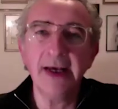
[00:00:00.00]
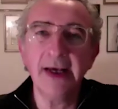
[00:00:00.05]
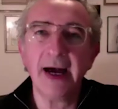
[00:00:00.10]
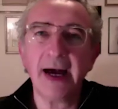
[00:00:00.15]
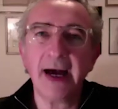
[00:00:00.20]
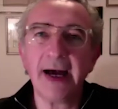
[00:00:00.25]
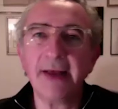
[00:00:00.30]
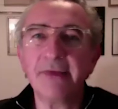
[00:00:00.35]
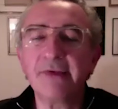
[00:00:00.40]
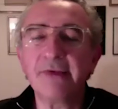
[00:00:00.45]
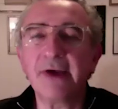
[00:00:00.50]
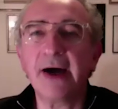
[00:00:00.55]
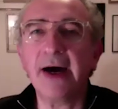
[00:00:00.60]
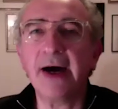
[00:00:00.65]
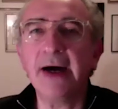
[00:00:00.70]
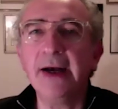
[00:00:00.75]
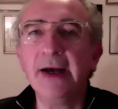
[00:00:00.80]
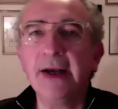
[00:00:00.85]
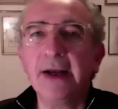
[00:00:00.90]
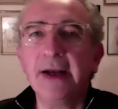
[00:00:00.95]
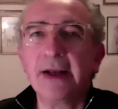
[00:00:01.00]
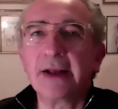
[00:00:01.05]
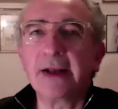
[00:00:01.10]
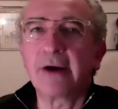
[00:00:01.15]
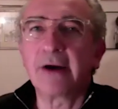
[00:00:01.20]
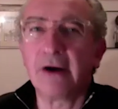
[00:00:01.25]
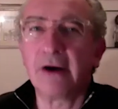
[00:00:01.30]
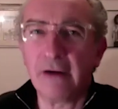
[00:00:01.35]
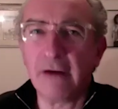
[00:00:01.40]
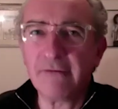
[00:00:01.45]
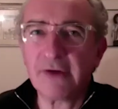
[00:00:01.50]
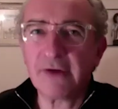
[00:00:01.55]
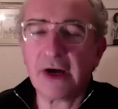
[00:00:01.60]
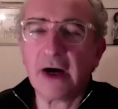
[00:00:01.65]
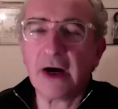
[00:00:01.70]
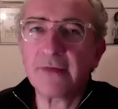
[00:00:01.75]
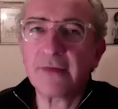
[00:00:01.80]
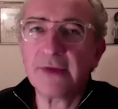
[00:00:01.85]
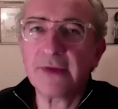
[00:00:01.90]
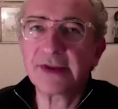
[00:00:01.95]
And uh, Covent
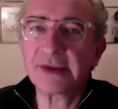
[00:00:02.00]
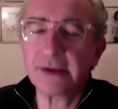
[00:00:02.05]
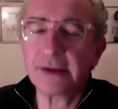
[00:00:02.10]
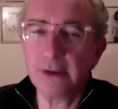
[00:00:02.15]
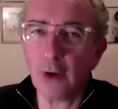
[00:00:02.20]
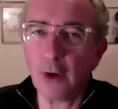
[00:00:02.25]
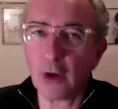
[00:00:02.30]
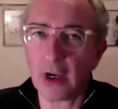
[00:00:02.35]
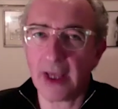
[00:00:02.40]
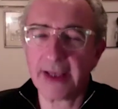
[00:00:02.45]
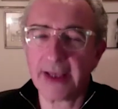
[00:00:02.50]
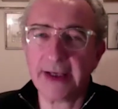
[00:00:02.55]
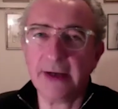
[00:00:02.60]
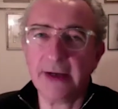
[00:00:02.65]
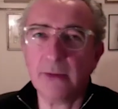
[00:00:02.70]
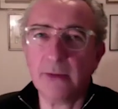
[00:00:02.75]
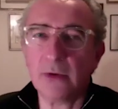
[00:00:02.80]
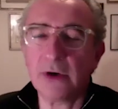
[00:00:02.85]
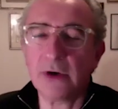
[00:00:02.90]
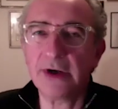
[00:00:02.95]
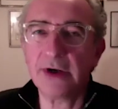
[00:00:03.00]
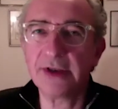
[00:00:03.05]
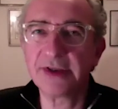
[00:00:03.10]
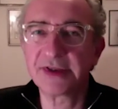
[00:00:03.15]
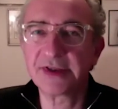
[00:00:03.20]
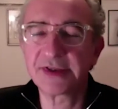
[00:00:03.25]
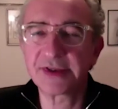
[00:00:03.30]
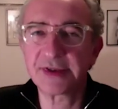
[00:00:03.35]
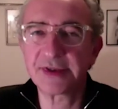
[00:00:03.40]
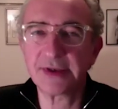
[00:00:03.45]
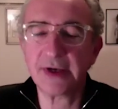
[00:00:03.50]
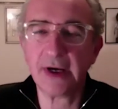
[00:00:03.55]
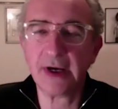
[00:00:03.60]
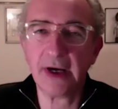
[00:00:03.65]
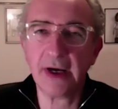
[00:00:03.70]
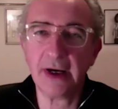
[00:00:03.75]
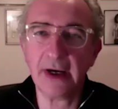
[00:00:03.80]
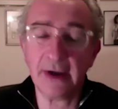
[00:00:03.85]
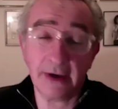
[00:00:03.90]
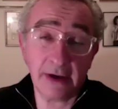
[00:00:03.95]
Garden is not like it was,
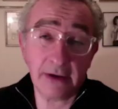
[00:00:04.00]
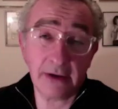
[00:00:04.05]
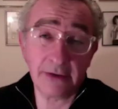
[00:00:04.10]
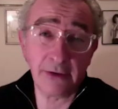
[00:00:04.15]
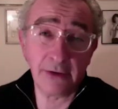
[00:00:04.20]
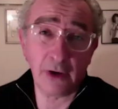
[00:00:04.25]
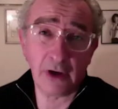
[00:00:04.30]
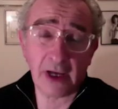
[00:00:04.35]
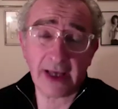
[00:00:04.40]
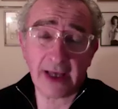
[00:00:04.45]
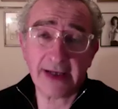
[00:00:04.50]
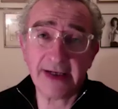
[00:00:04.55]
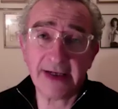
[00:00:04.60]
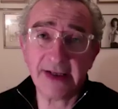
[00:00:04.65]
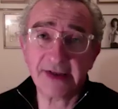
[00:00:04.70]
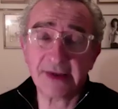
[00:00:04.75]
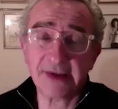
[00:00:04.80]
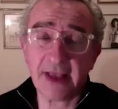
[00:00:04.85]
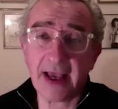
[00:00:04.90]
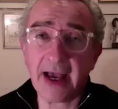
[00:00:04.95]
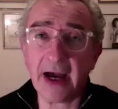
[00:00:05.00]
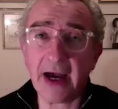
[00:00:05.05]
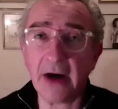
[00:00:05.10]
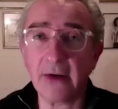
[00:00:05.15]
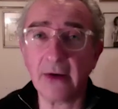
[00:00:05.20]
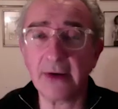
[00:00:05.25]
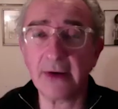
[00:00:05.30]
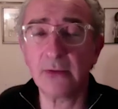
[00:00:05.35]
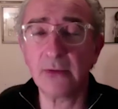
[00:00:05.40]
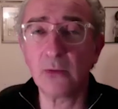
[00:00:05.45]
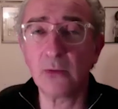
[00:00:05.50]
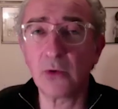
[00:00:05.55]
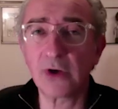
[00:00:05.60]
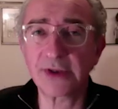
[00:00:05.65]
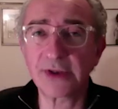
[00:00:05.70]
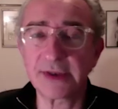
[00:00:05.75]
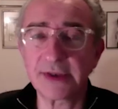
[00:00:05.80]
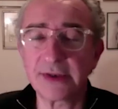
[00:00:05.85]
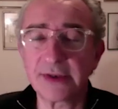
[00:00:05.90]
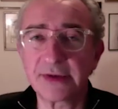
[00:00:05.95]
uh, or not like it is now. It
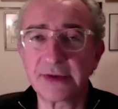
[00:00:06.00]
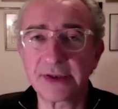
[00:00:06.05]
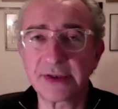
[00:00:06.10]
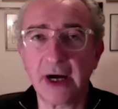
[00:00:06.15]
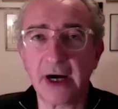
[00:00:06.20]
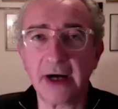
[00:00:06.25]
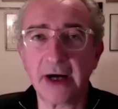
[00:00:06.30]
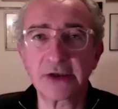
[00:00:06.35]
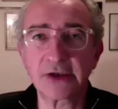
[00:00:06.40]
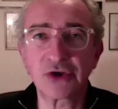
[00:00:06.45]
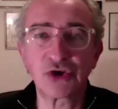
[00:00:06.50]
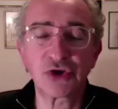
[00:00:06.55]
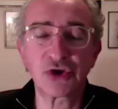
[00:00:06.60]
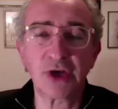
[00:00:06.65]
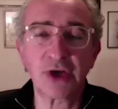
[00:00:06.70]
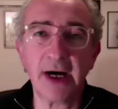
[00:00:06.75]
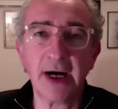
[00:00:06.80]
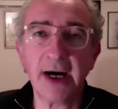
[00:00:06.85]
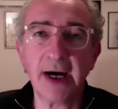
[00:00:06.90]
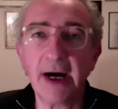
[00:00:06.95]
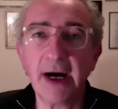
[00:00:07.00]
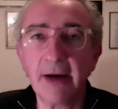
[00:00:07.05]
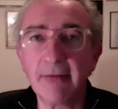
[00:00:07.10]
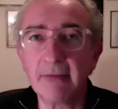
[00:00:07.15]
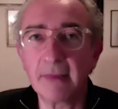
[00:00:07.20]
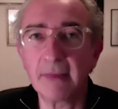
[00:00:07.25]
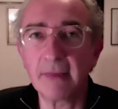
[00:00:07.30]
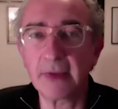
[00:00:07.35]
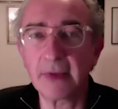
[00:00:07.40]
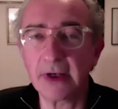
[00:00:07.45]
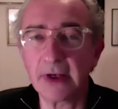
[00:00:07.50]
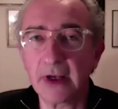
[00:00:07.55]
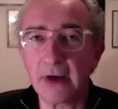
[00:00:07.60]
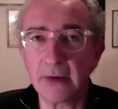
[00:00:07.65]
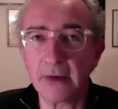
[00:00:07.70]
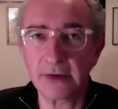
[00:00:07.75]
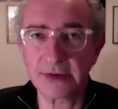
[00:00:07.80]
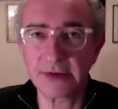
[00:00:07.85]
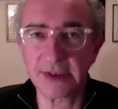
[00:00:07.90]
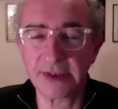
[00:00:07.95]
wasn't such, um, you know, it
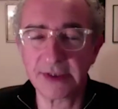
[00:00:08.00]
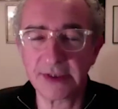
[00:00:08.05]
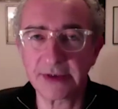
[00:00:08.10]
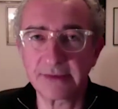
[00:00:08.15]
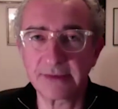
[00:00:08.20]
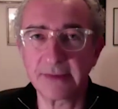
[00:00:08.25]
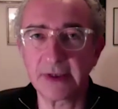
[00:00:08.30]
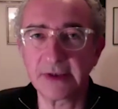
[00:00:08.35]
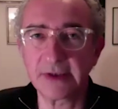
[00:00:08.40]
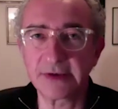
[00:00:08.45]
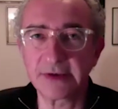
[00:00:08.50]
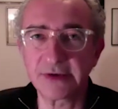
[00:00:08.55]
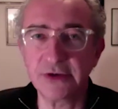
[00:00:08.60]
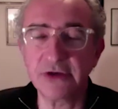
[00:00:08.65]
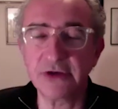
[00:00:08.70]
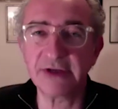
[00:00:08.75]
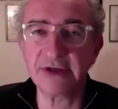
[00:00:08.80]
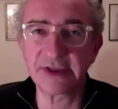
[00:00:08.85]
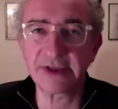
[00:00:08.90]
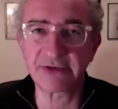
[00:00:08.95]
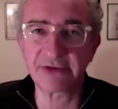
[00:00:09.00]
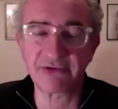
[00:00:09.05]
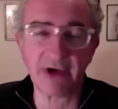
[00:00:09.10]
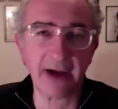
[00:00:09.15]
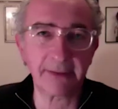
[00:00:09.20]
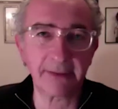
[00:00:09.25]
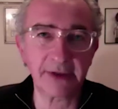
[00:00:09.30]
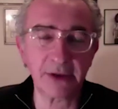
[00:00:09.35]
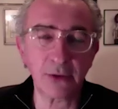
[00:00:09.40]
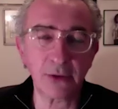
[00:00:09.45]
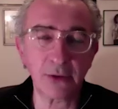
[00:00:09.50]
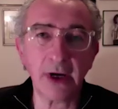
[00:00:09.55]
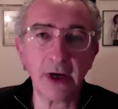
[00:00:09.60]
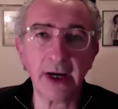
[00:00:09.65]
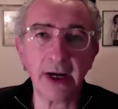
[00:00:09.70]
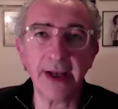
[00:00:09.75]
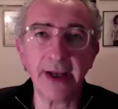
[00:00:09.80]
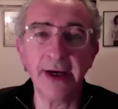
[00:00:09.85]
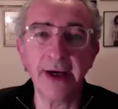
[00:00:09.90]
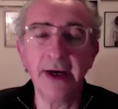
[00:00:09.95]
was just a, a tourist trap in a
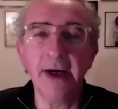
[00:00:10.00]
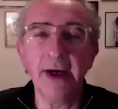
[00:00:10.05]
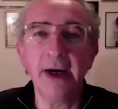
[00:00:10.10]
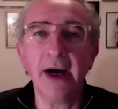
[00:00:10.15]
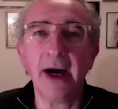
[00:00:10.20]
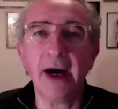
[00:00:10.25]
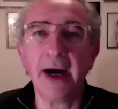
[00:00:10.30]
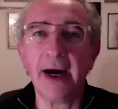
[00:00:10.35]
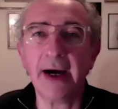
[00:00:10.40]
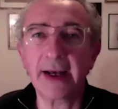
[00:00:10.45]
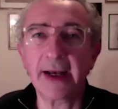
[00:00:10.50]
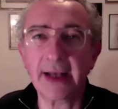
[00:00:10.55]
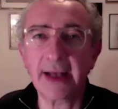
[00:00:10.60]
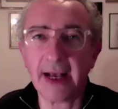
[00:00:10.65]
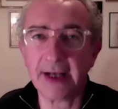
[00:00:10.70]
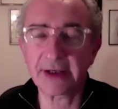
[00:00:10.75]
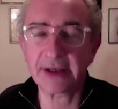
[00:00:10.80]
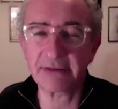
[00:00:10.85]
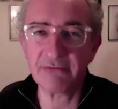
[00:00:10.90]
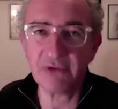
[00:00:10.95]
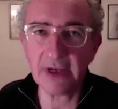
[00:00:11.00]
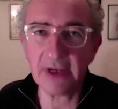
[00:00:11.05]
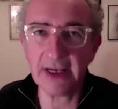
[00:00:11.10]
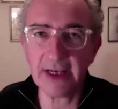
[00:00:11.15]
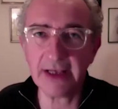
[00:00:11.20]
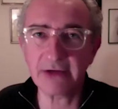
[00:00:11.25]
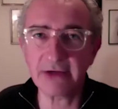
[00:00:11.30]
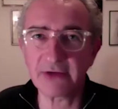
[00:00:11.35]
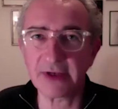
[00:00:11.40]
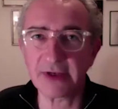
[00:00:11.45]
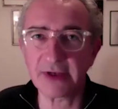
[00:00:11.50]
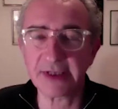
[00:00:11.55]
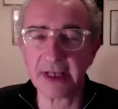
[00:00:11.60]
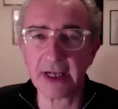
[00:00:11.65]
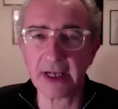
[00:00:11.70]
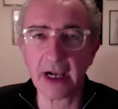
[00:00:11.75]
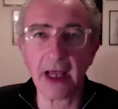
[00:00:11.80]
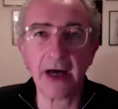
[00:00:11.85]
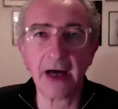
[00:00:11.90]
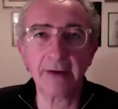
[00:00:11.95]
way. Uh, and it had some really interesting
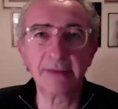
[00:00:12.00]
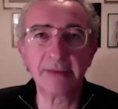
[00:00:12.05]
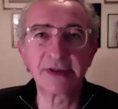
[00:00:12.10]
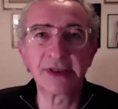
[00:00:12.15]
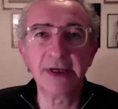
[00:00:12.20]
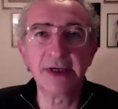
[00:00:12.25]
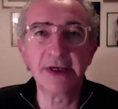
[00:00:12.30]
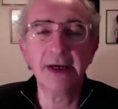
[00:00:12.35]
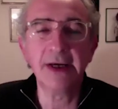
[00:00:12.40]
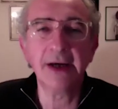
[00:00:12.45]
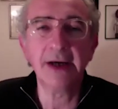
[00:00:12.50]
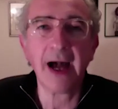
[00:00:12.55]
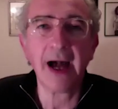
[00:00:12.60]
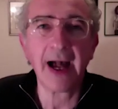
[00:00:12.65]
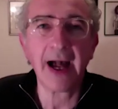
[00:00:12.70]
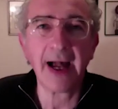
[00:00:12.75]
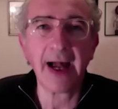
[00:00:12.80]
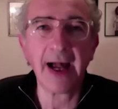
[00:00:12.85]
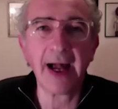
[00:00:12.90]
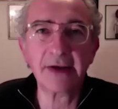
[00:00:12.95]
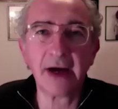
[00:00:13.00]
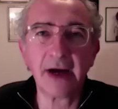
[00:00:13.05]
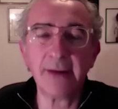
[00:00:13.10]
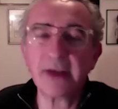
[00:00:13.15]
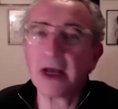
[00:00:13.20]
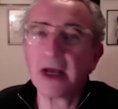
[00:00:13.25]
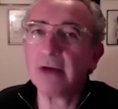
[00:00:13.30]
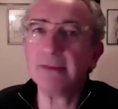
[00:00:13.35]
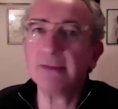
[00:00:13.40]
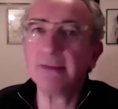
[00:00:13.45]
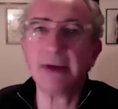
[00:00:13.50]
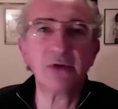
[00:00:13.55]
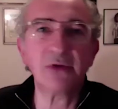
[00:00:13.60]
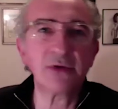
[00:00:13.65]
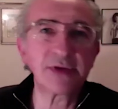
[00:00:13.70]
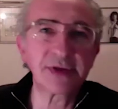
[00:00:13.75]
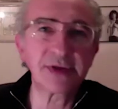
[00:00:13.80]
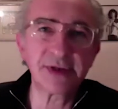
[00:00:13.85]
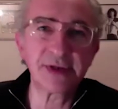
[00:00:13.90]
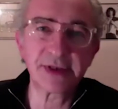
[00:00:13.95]
clubs. And I mean, I remember
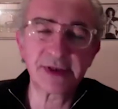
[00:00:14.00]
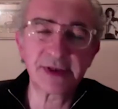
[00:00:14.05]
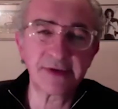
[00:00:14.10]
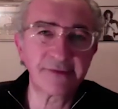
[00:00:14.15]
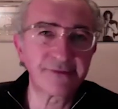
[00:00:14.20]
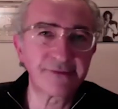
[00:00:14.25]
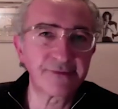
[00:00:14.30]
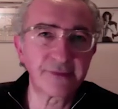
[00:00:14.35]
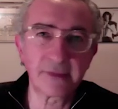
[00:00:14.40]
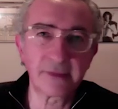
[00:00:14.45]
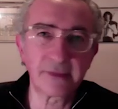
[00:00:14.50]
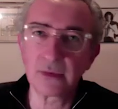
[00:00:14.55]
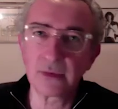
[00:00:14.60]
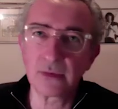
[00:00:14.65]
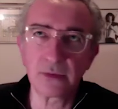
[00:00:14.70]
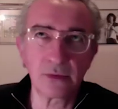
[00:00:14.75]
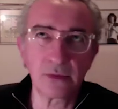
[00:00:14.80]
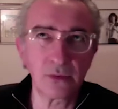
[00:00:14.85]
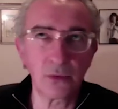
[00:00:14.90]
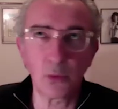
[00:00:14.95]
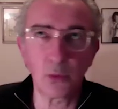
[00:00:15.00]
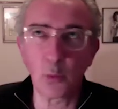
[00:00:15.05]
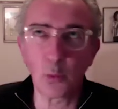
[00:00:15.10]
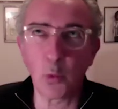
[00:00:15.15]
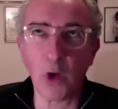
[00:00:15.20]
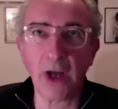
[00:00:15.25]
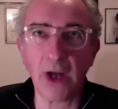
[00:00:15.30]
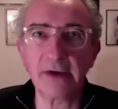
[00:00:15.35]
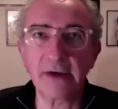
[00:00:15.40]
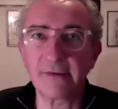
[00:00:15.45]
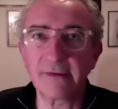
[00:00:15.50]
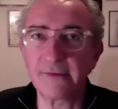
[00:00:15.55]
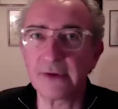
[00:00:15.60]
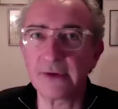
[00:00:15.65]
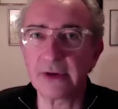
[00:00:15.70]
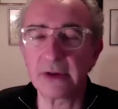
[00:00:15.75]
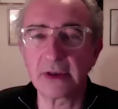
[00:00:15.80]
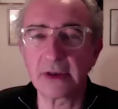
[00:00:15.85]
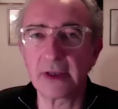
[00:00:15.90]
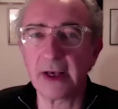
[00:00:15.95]
all sorts of
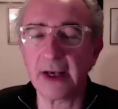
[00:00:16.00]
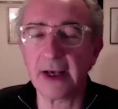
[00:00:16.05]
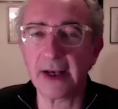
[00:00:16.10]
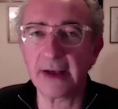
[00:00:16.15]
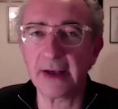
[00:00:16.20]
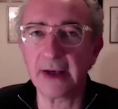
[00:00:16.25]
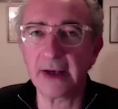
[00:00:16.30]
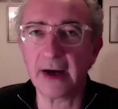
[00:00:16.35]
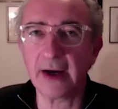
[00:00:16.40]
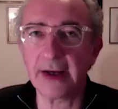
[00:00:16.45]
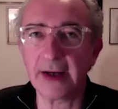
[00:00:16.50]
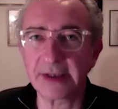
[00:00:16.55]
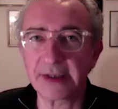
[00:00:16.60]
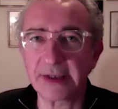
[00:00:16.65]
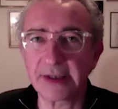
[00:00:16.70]
wonderful uh, nights.